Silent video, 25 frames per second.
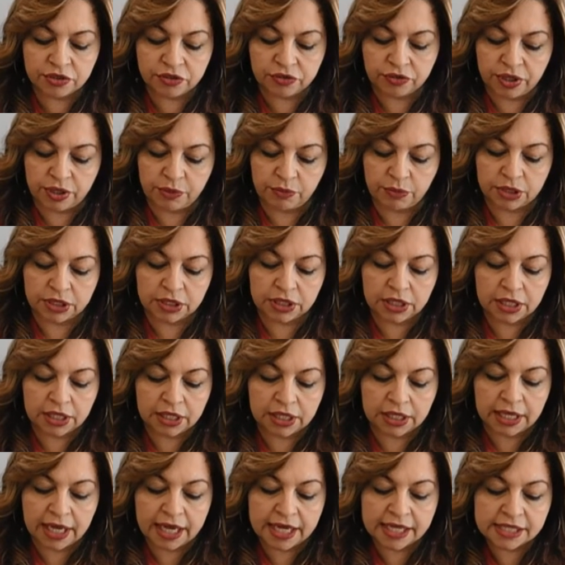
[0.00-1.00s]
agreement.
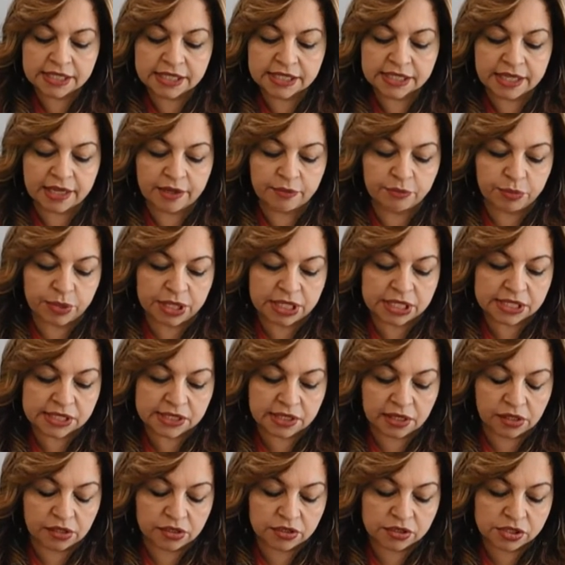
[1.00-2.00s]
Clients can be
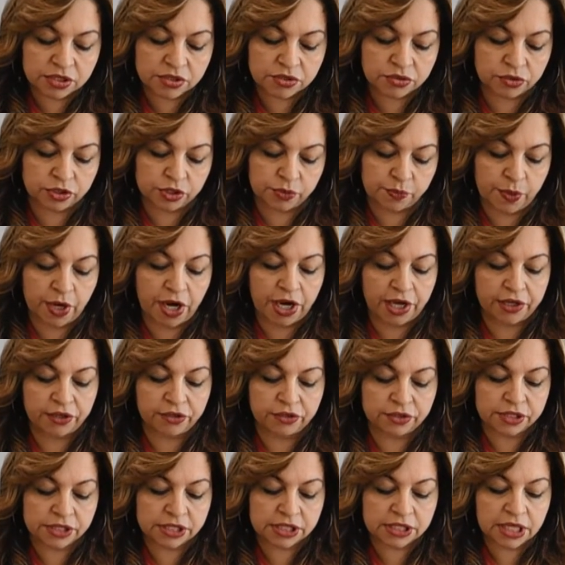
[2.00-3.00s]
sellers or
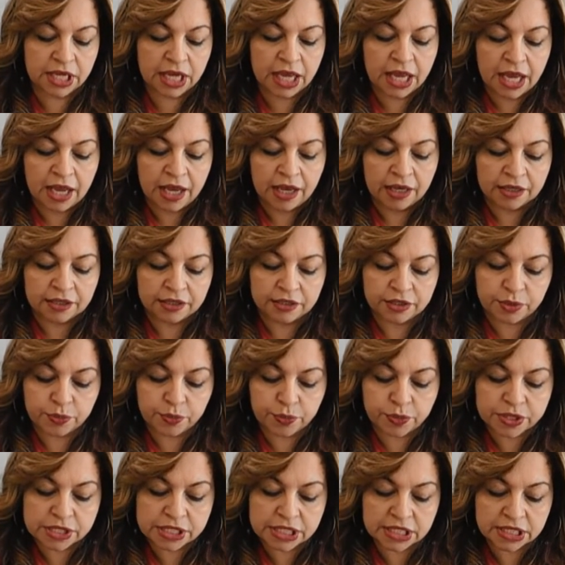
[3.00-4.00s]
buyers. The
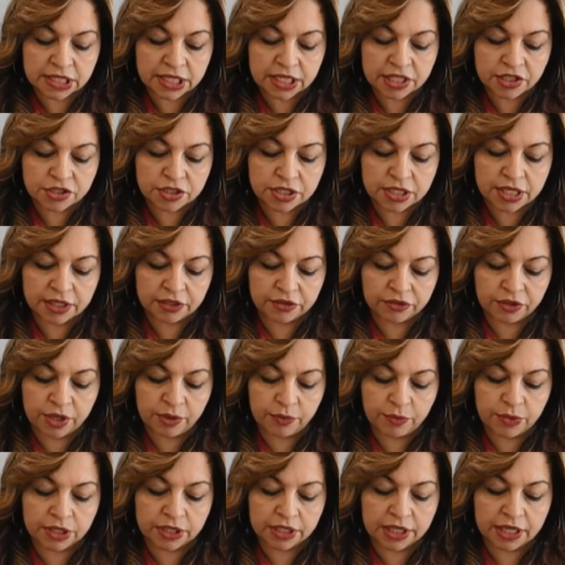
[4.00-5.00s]
representation
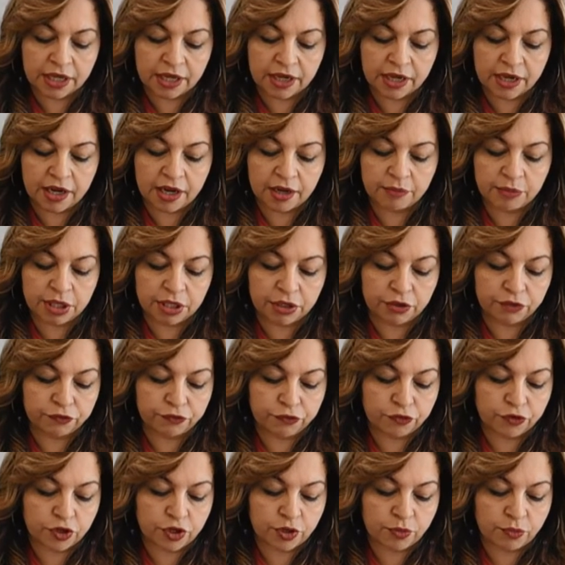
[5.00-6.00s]
agreement can come in a
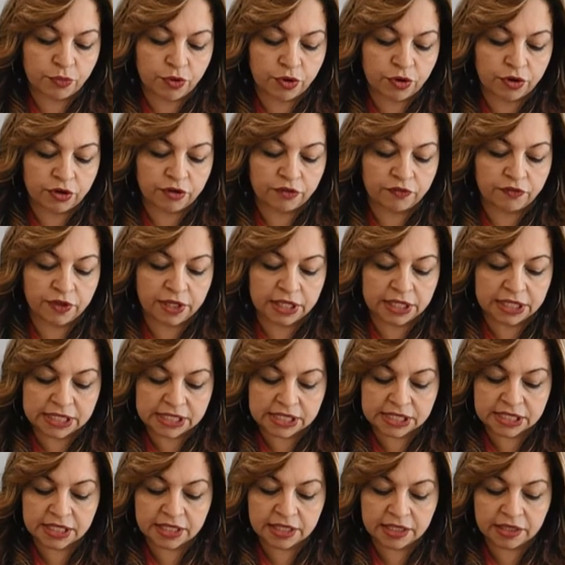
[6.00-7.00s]
form of a
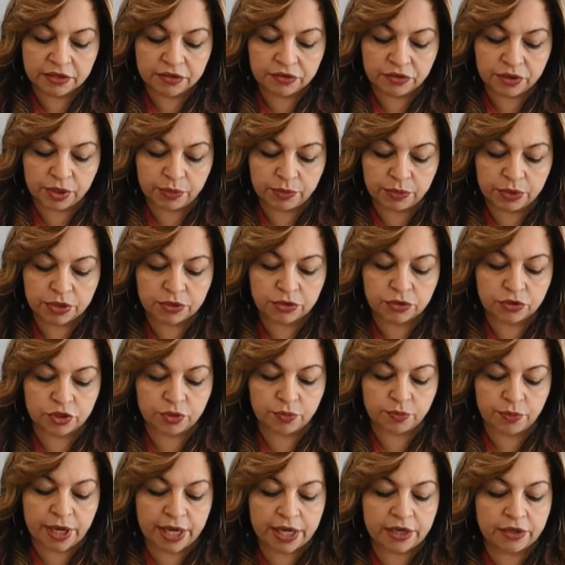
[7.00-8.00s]
listing agreement
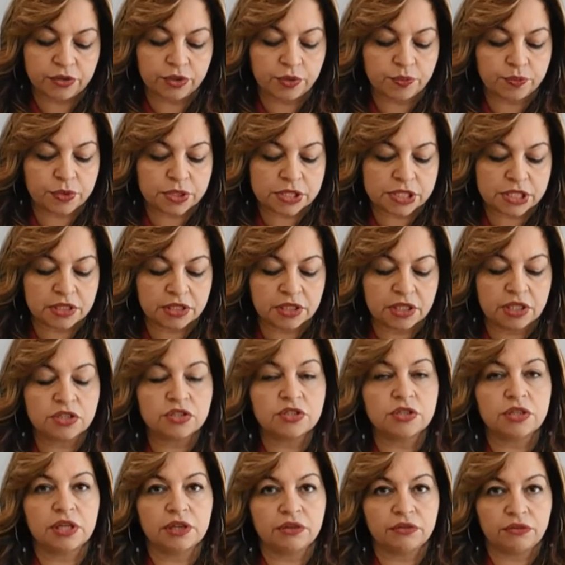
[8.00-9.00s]
or buyer
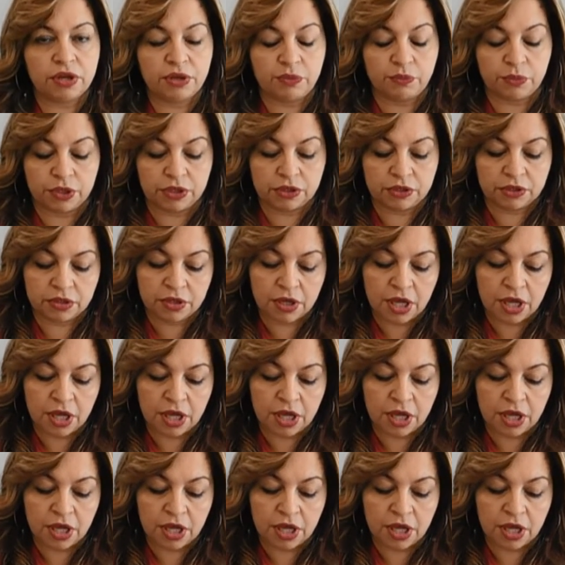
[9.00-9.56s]
representation agreement.